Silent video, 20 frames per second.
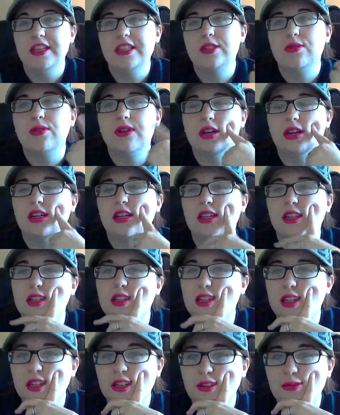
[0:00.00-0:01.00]
one
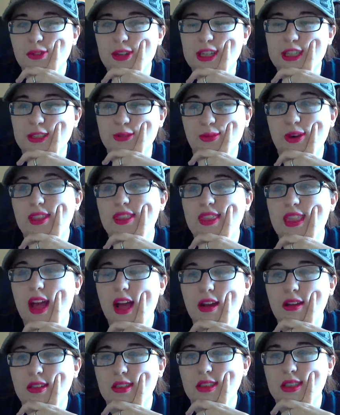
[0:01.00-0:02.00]
was
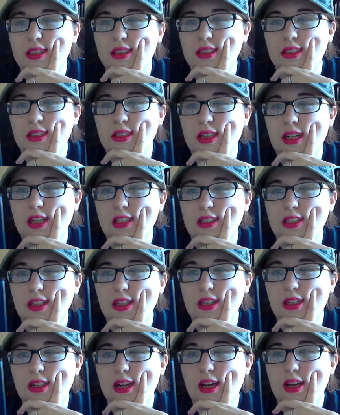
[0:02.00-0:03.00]
1,000, and
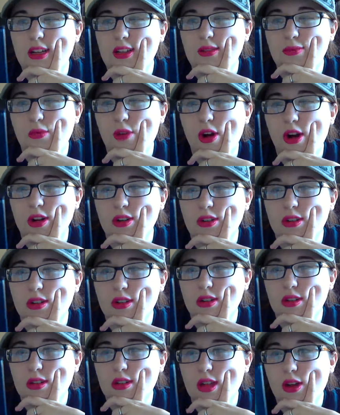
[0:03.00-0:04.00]
I walked
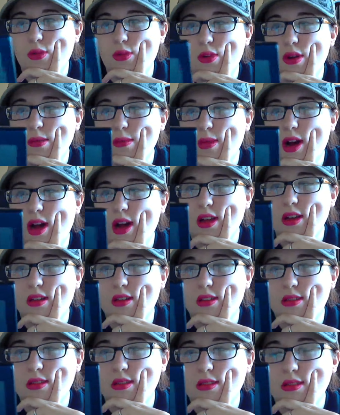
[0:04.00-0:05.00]
like 1
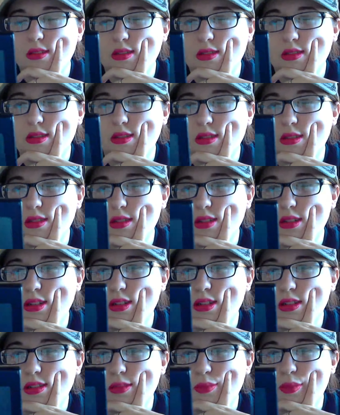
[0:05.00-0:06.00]
mile,
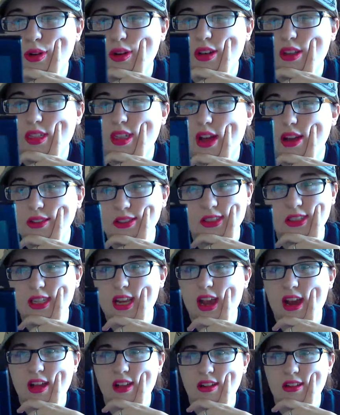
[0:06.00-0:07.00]
burned 1,000
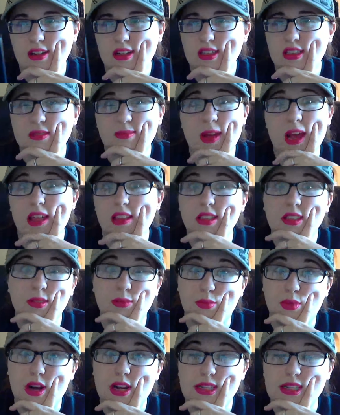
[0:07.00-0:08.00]
calories. Man, that's
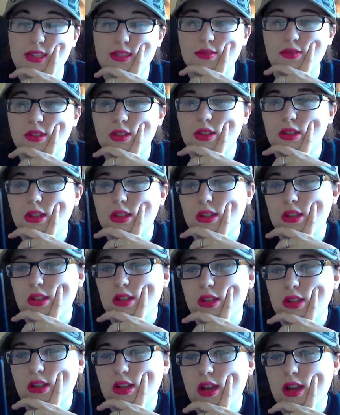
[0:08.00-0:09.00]
impressive.
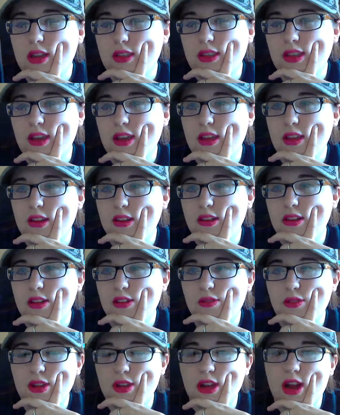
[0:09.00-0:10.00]
And then it
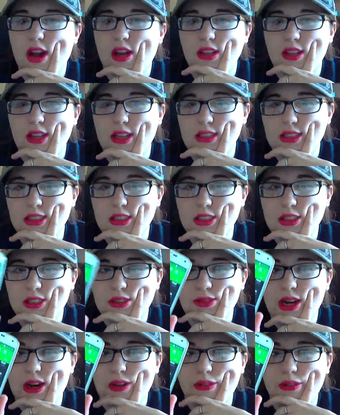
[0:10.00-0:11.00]
only got less than
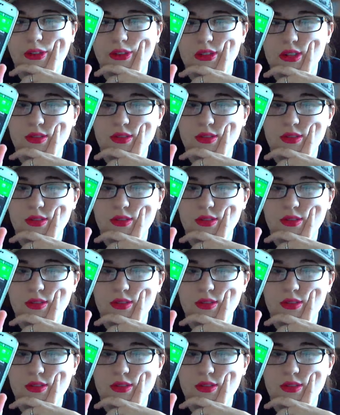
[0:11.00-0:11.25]
2 hours of